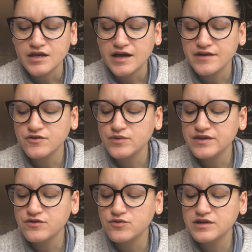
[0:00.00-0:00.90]
Either way,
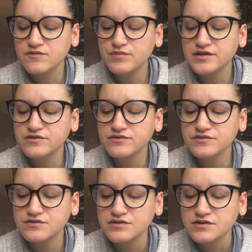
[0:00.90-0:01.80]
the Queen of
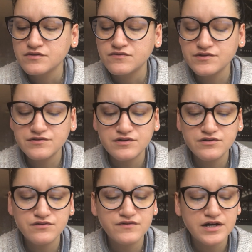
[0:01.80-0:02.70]
Pentacles feels
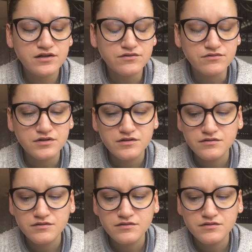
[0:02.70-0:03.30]
undervalued.